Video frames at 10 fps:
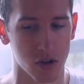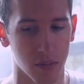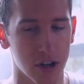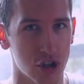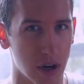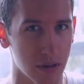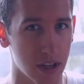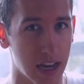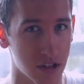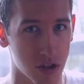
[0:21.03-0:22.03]
So I'm going to share with
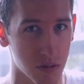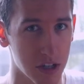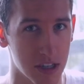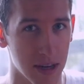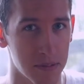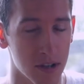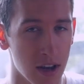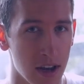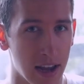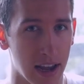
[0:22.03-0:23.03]
you guys 3 tips,
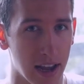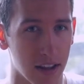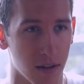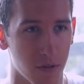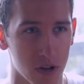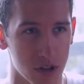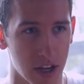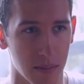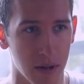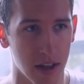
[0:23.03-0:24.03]
and the first
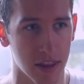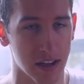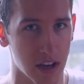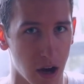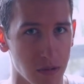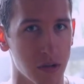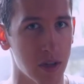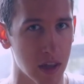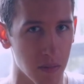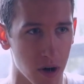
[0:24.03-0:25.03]
tip that has helped
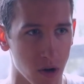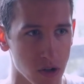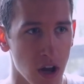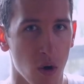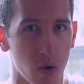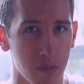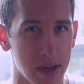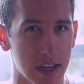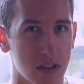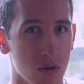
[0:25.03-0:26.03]
me the most would
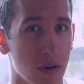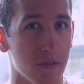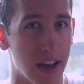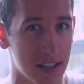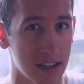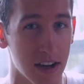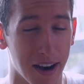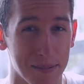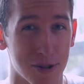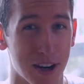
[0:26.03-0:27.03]
be to invest in
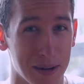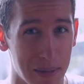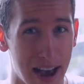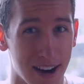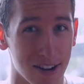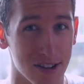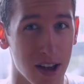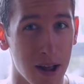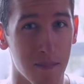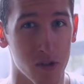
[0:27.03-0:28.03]
uptrending patterns.
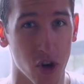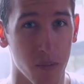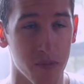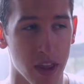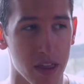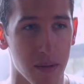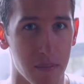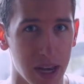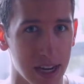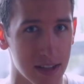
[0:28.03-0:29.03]
So the
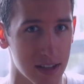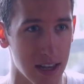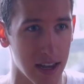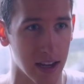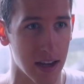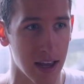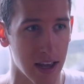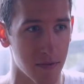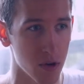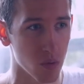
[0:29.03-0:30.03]
biggest thing,
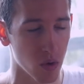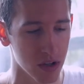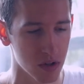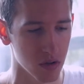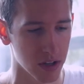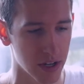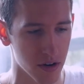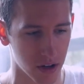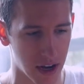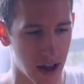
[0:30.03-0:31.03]
if you want to look at
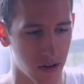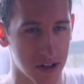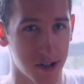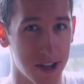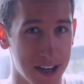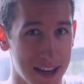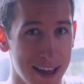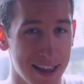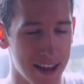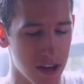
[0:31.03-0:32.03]
your account and see
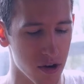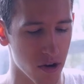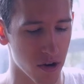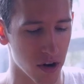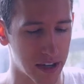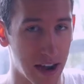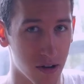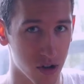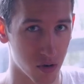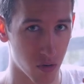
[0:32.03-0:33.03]
that your
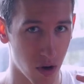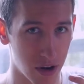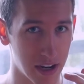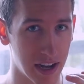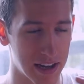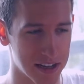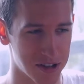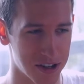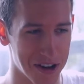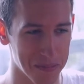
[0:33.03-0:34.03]
account is growing and
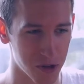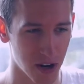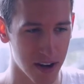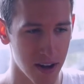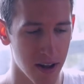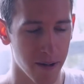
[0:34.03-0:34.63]
it's an uptrend,